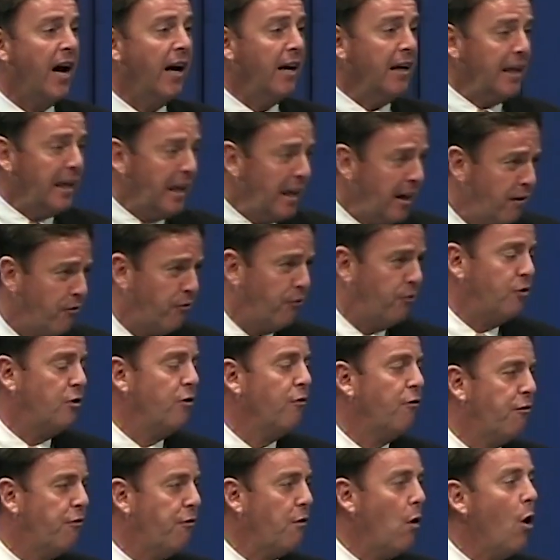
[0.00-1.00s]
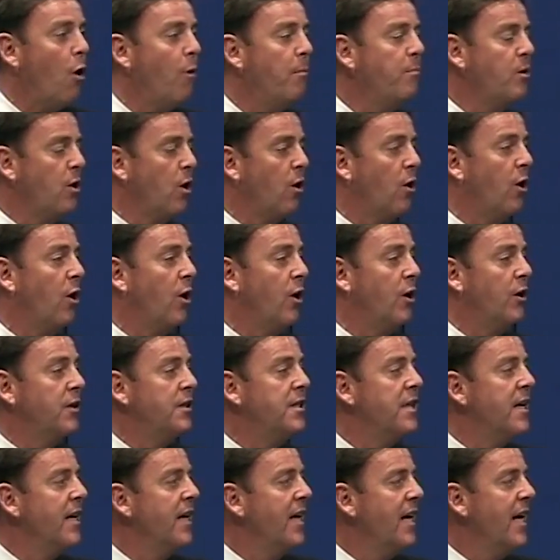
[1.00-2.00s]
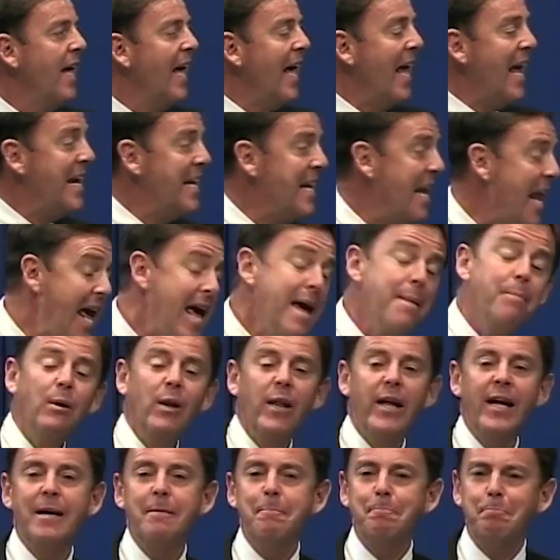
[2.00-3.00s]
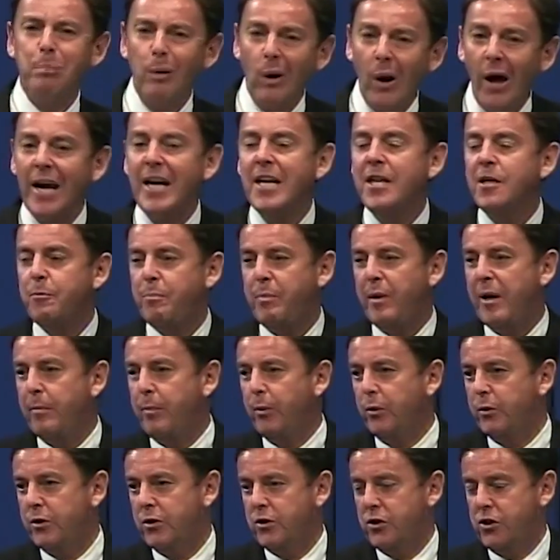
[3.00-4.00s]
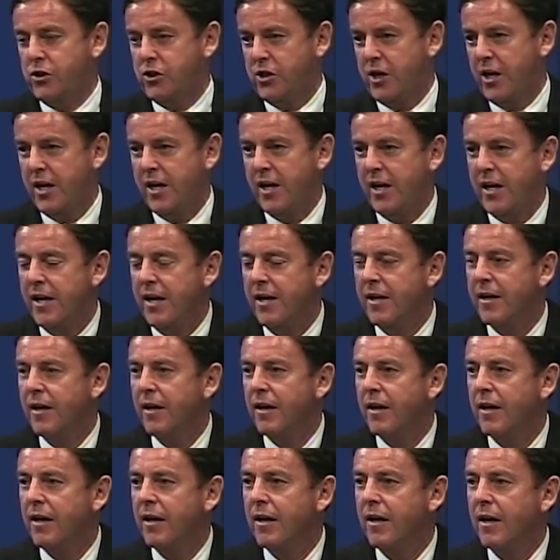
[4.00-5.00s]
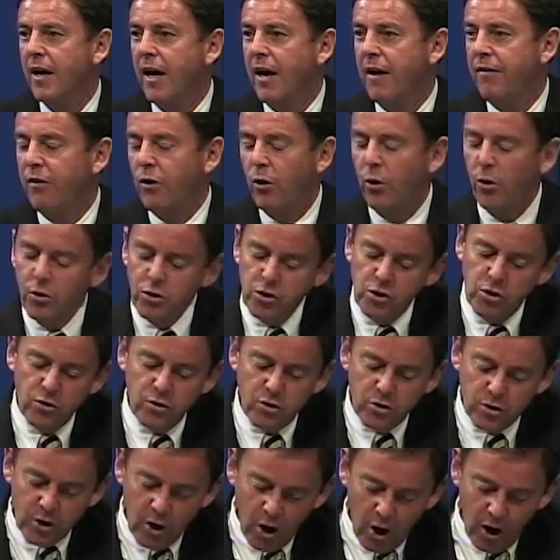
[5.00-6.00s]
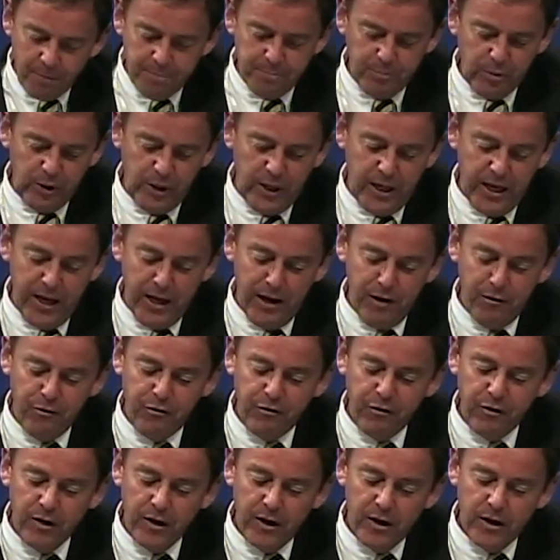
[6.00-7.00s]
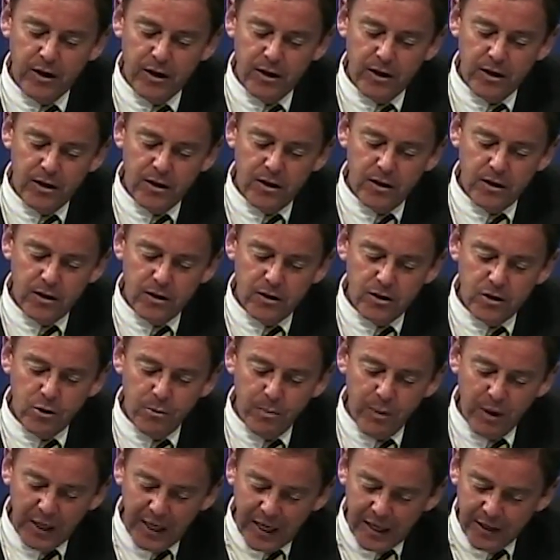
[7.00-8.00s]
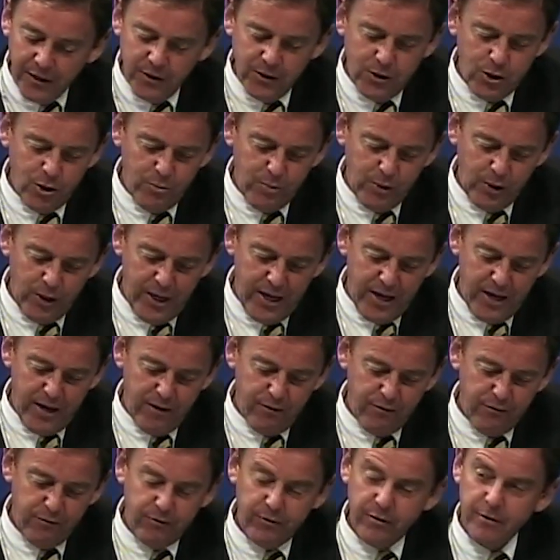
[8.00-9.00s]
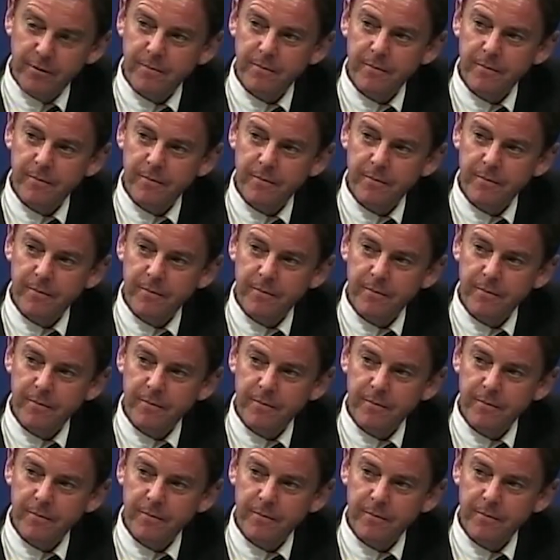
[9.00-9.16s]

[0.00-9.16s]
a gift from God, enabling blind people to see, and those who do not believe to begin to believe.